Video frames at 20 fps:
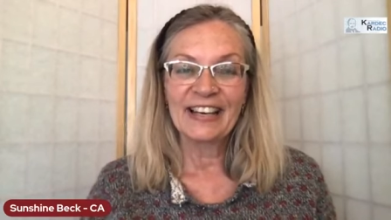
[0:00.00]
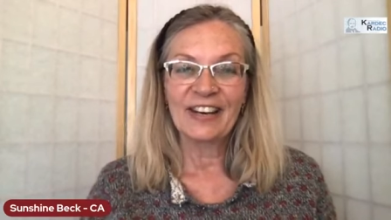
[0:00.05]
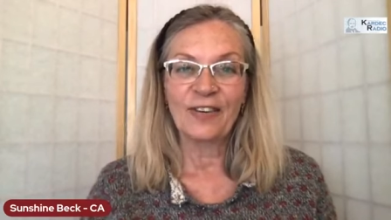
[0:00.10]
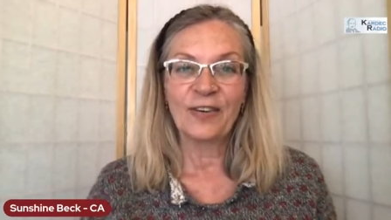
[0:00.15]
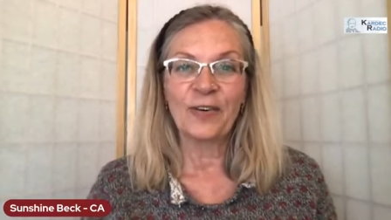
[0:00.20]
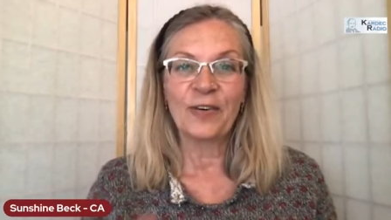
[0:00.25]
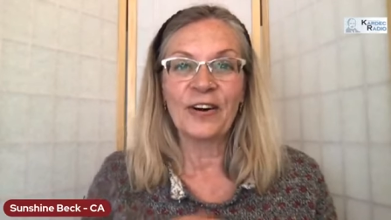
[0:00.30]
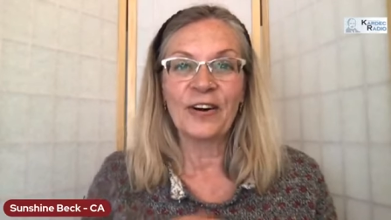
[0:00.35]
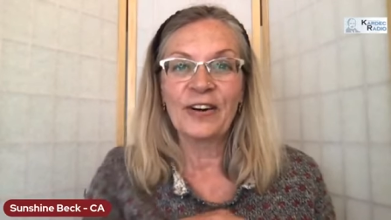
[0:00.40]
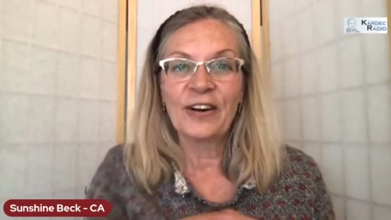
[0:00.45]

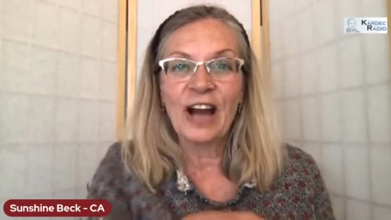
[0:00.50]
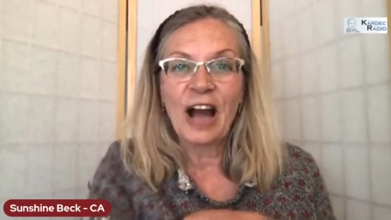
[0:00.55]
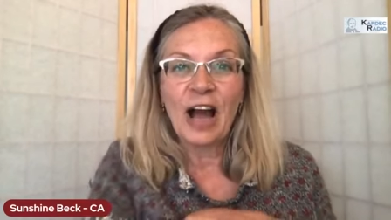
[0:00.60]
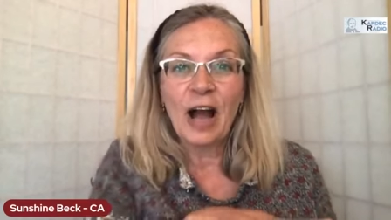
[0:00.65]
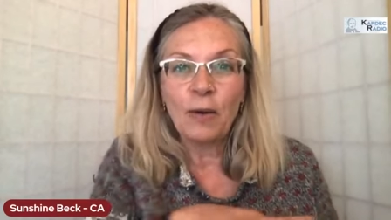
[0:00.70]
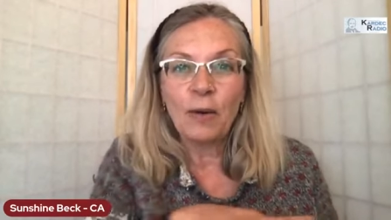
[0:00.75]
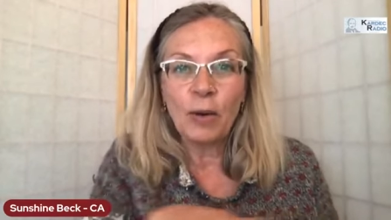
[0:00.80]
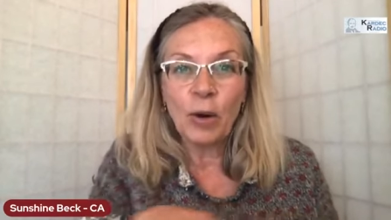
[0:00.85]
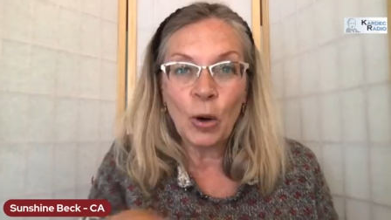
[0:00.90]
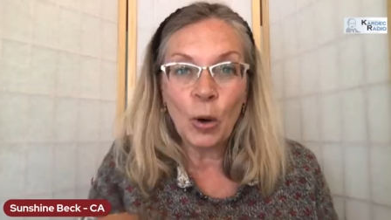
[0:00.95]
Or
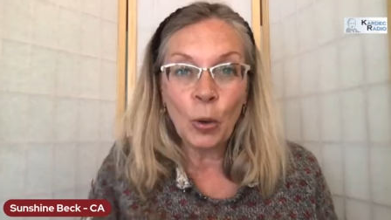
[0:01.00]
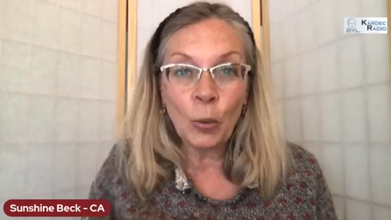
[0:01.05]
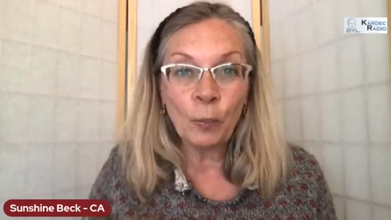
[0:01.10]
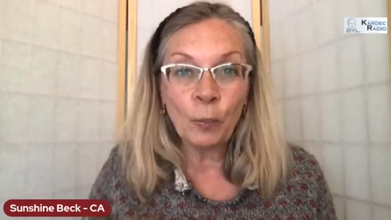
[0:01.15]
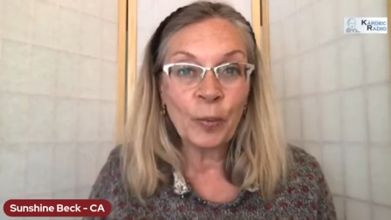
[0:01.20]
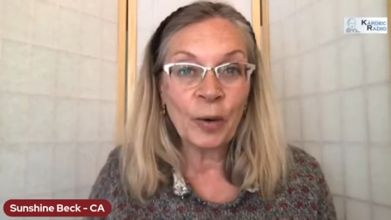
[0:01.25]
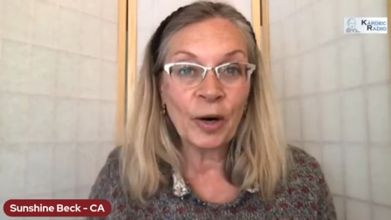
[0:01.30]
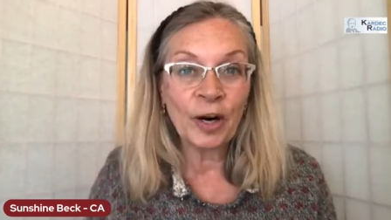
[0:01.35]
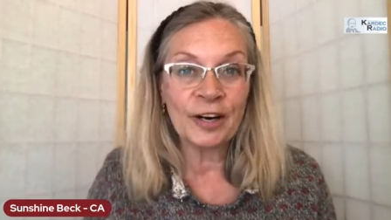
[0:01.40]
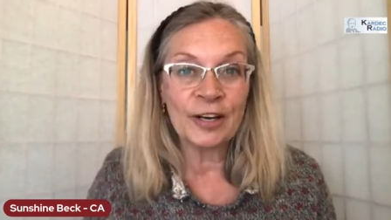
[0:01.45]
our
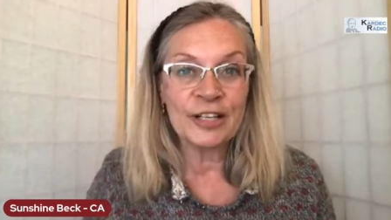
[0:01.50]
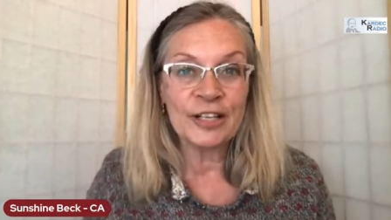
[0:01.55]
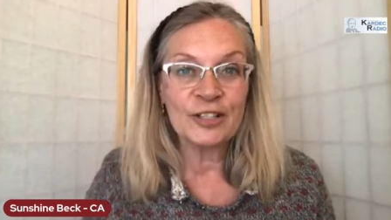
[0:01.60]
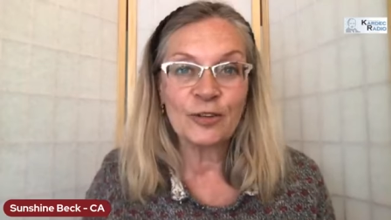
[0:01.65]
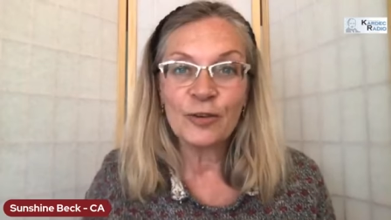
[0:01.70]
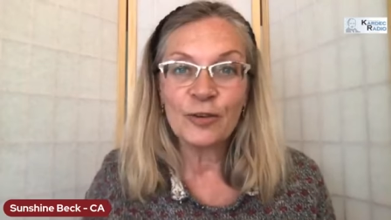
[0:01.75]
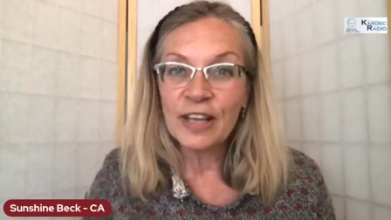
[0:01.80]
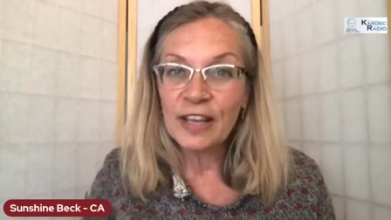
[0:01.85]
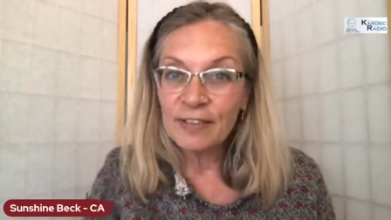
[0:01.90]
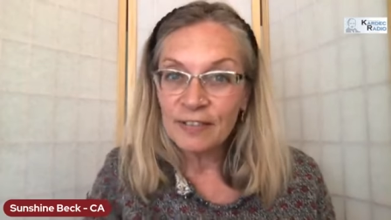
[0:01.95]
home part,
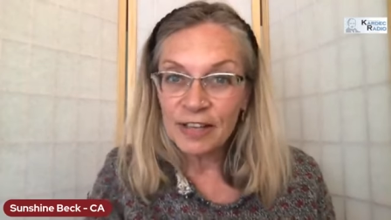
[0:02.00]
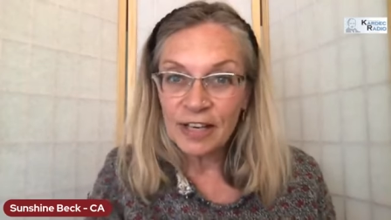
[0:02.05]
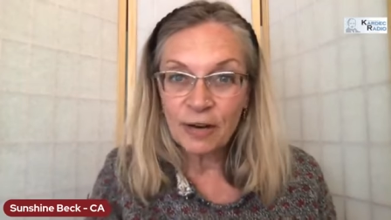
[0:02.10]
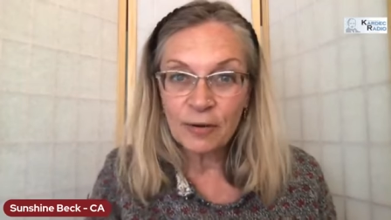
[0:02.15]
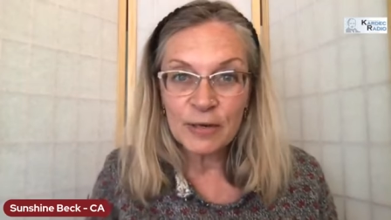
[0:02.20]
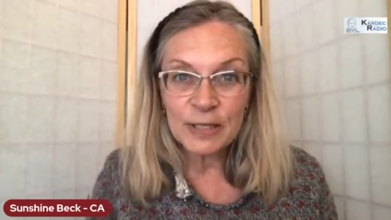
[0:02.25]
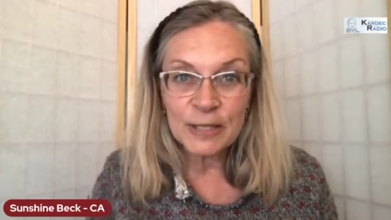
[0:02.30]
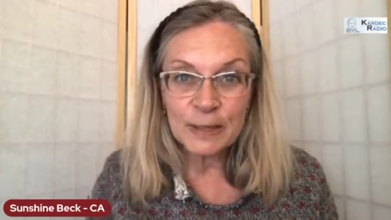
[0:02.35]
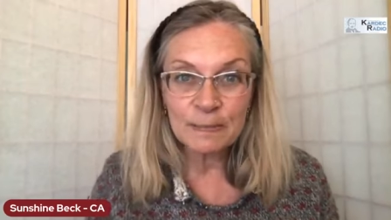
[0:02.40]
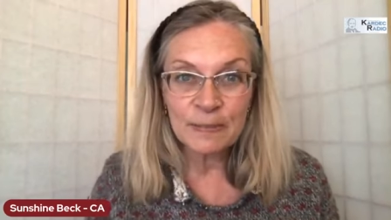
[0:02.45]
or even
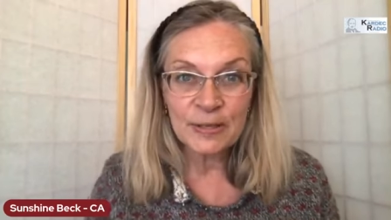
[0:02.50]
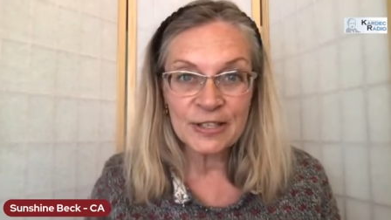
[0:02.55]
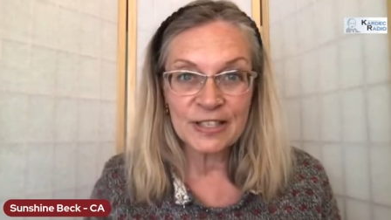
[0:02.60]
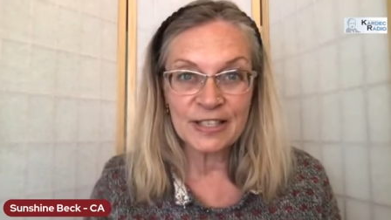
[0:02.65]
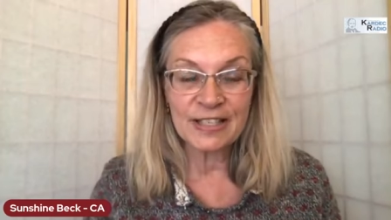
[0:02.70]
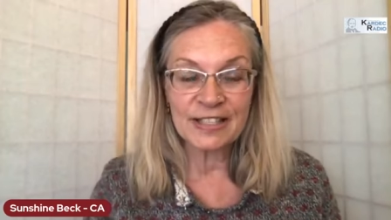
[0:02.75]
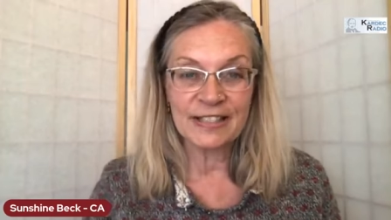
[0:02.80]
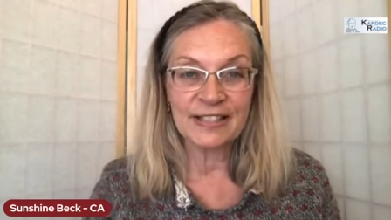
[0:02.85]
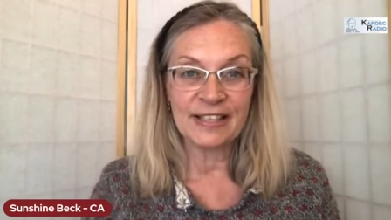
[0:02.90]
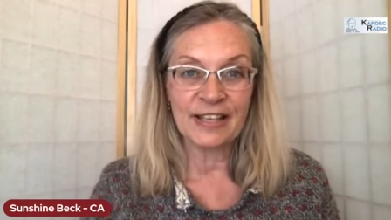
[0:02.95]
our
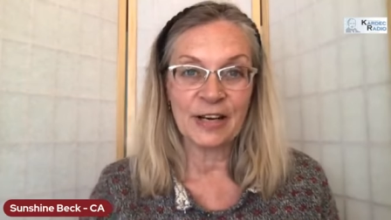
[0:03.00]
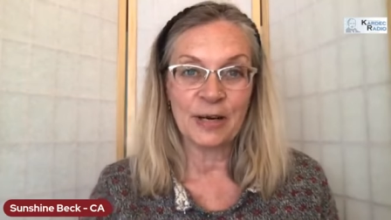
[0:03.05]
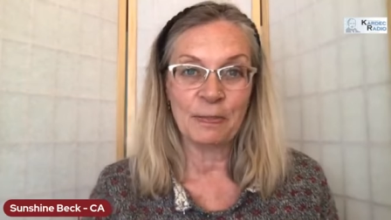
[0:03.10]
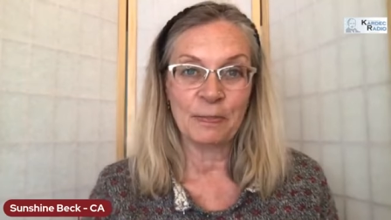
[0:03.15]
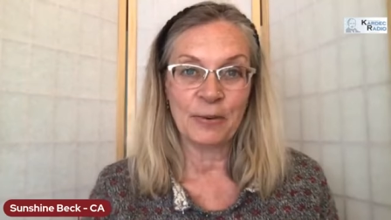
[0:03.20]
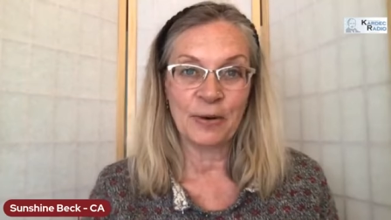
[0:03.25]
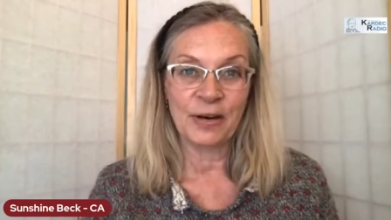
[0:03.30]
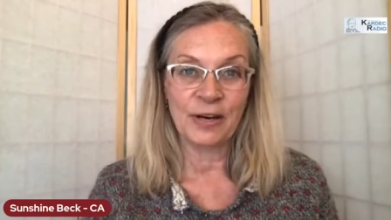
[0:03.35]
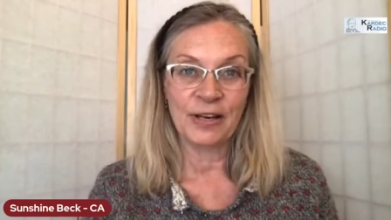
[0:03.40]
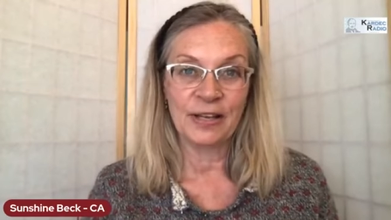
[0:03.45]
spiritist
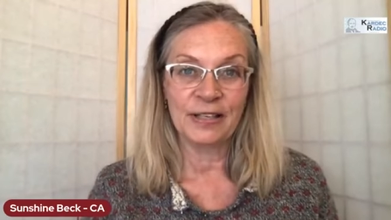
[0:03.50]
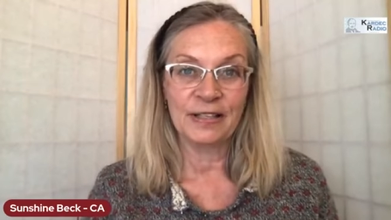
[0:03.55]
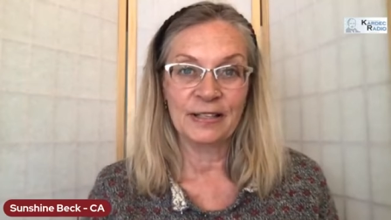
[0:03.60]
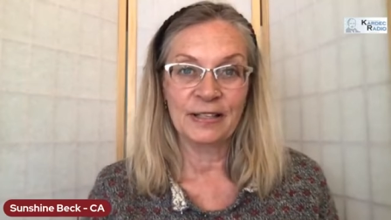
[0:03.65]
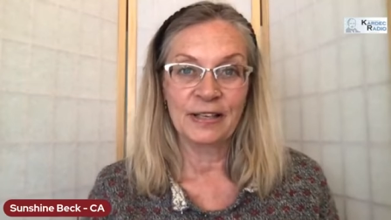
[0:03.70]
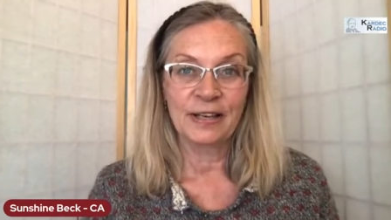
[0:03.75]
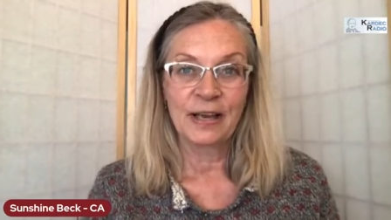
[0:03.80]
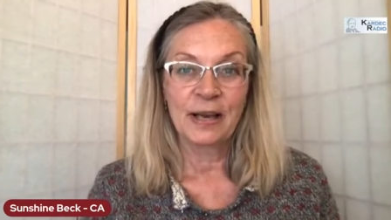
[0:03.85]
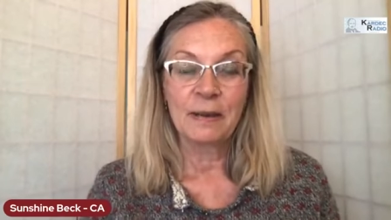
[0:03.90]
center part,